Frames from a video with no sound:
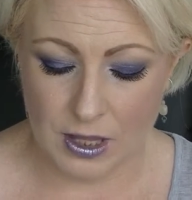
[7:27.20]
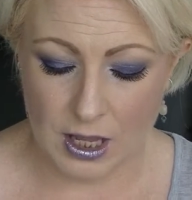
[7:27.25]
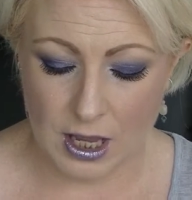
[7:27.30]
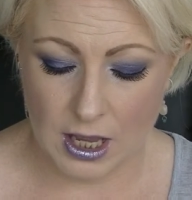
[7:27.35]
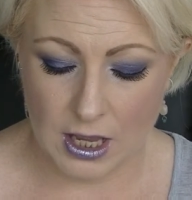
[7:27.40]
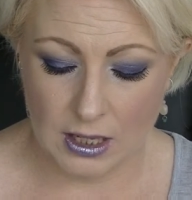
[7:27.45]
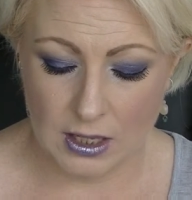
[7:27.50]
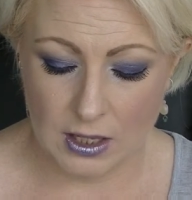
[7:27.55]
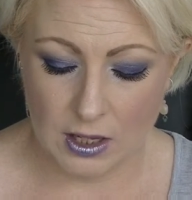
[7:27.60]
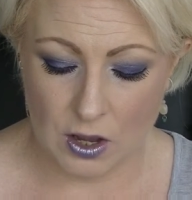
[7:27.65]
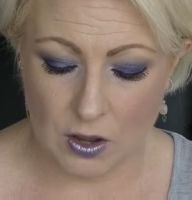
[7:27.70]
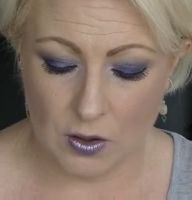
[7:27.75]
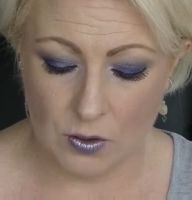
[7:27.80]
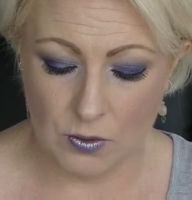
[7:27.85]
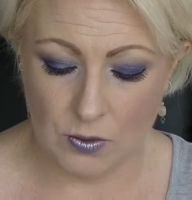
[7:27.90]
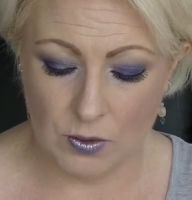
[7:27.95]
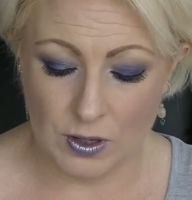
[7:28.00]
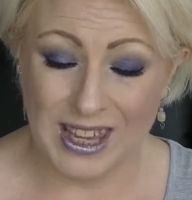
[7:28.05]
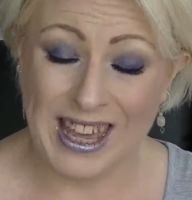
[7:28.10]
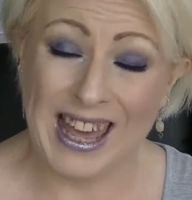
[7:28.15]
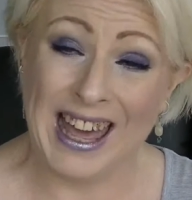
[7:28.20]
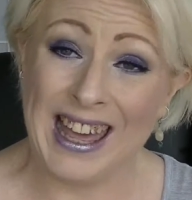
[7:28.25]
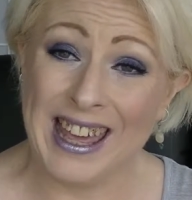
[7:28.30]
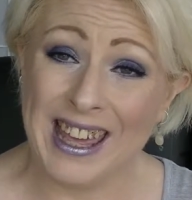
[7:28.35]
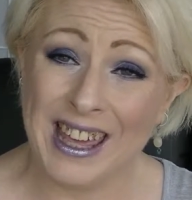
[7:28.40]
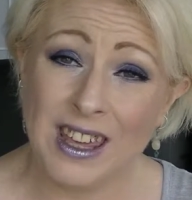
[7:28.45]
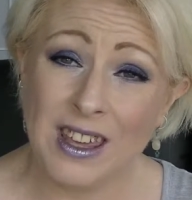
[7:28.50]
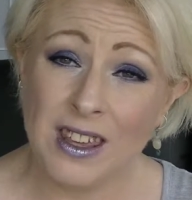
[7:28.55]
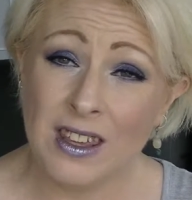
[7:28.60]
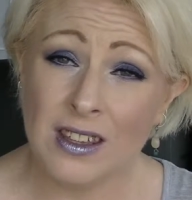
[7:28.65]
It's
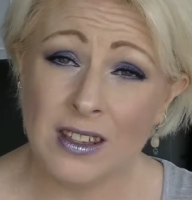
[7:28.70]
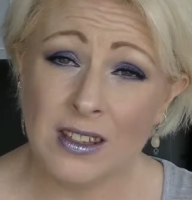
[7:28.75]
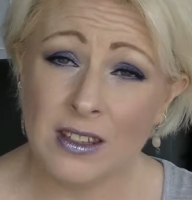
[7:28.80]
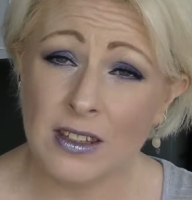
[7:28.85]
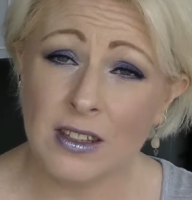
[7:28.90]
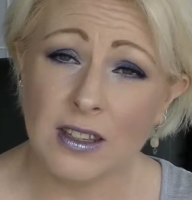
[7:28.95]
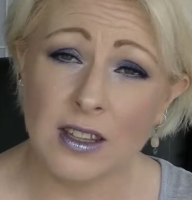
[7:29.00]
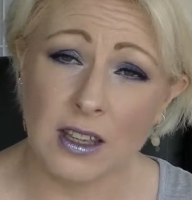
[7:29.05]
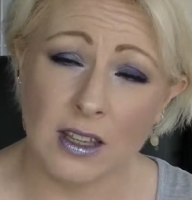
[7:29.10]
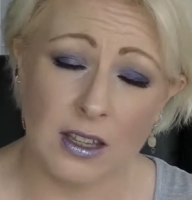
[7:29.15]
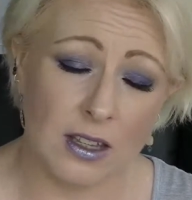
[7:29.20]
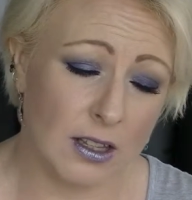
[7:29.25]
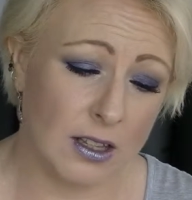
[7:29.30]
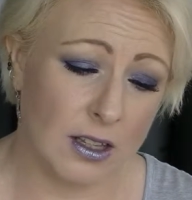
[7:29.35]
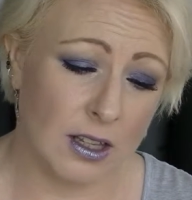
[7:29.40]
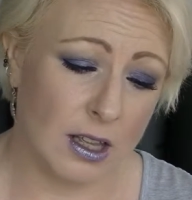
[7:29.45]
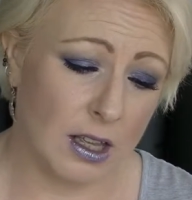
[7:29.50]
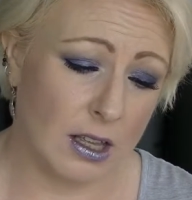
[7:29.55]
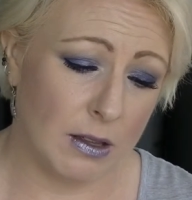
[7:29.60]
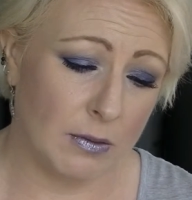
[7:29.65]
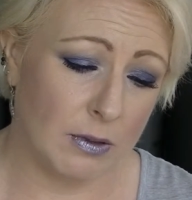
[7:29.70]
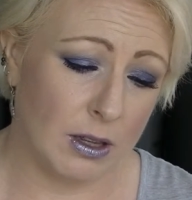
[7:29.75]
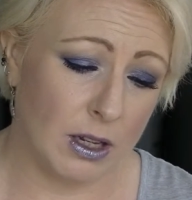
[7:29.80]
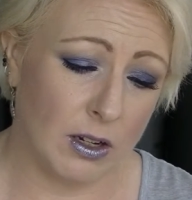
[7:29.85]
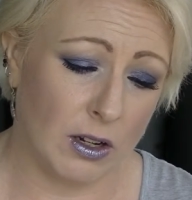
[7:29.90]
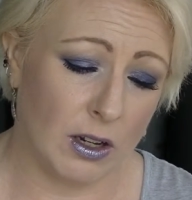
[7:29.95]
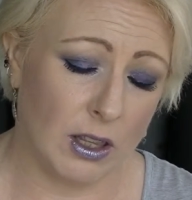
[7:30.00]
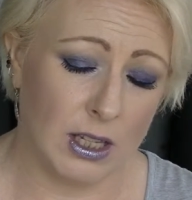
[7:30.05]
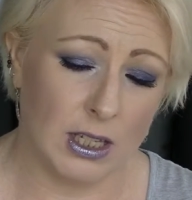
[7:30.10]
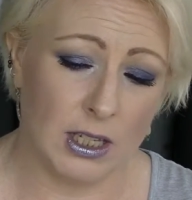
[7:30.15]
okay. A
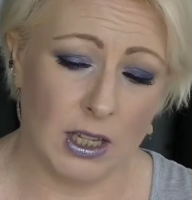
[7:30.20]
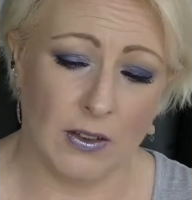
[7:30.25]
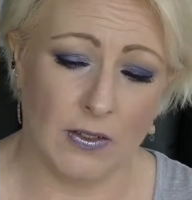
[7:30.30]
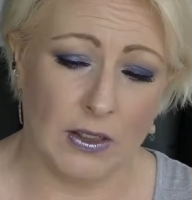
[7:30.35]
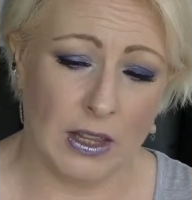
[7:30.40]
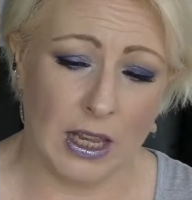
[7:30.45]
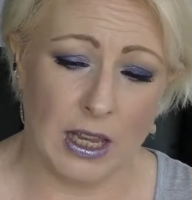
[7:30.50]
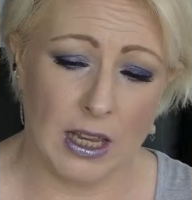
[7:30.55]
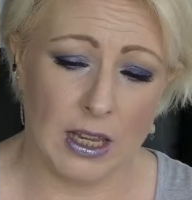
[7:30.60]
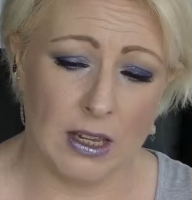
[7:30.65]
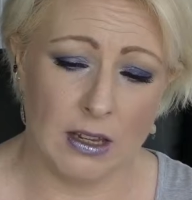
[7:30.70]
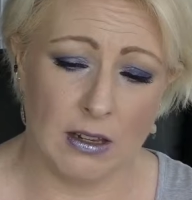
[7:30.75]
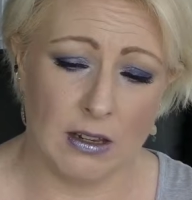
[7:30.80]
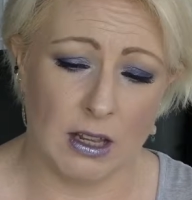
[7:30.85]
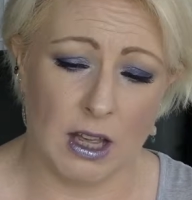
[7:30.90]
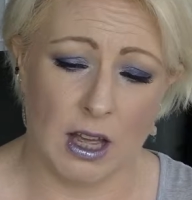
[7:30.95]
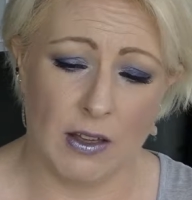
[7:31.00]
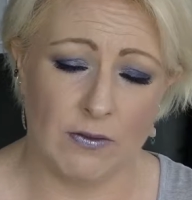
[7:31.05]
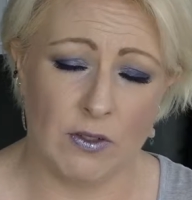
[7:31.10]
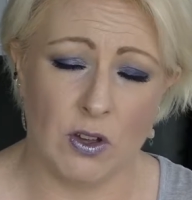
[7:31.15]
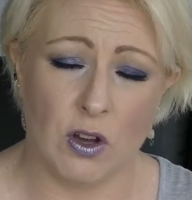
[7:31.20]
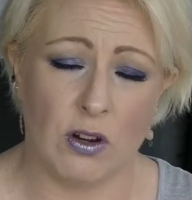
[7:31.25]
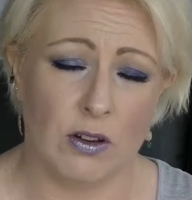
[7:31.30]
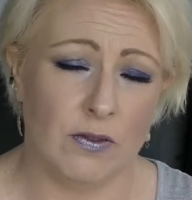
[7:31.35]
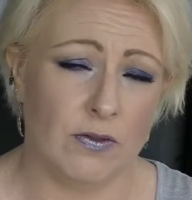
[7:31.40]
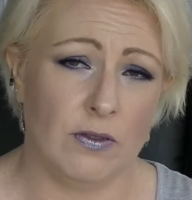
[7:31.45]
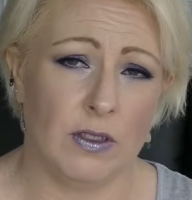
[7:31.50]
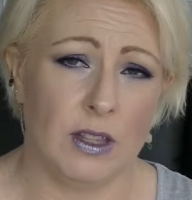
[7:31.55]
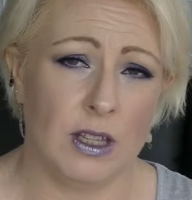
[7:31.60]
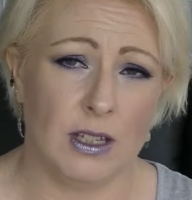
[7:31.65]
lot of the stuff I've got
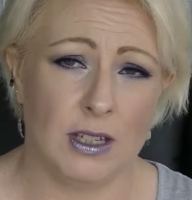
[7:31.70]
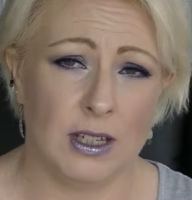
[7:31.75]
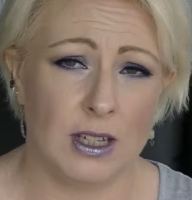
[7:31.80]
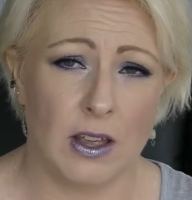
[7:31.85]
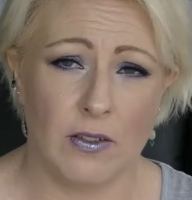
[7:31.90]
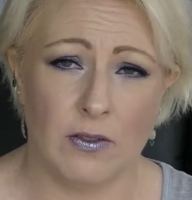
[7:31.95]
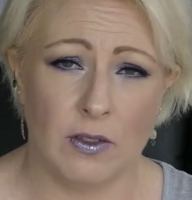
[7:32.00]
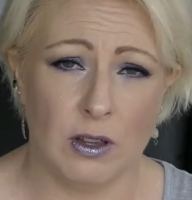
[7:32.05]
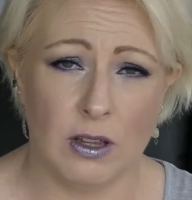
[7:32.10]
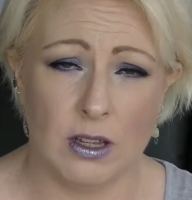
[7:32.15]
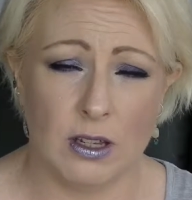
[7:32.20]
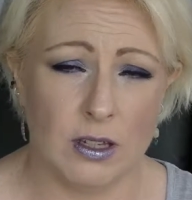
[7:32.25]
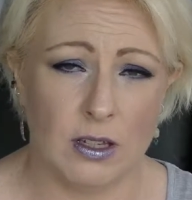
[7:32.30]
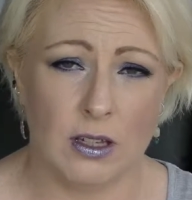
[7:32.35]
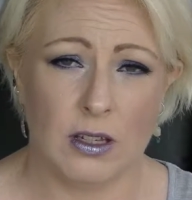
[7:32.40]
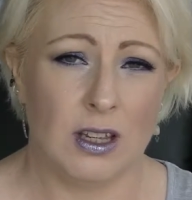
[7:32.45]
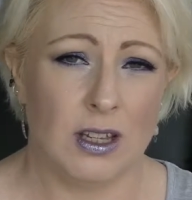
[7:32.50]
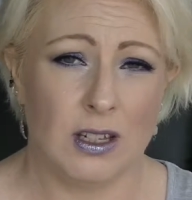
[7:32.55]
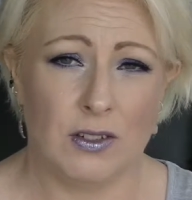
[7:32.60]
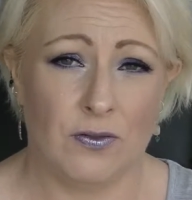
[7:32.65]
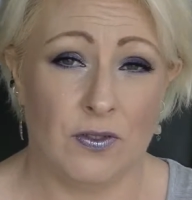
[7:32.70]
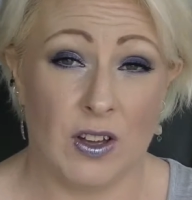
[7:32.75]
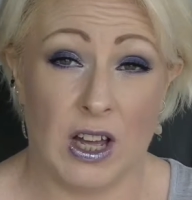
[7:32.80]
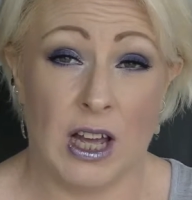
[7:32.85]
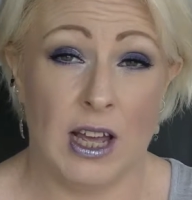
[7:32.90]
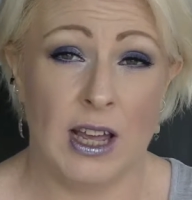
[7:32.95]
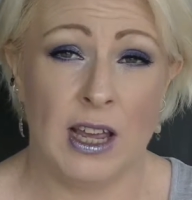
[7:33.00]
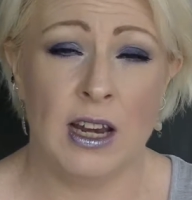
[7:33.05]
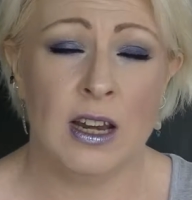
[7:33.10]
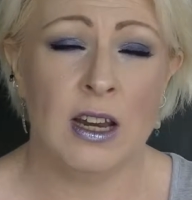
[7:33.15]
of that Savvy is
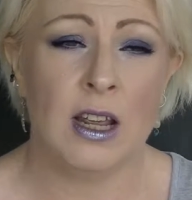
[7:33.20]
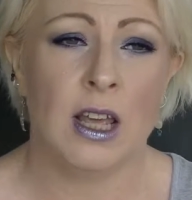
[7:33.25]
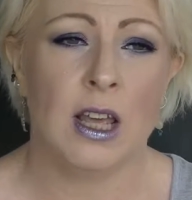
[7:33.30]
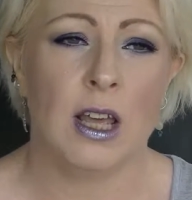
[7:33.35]
fine,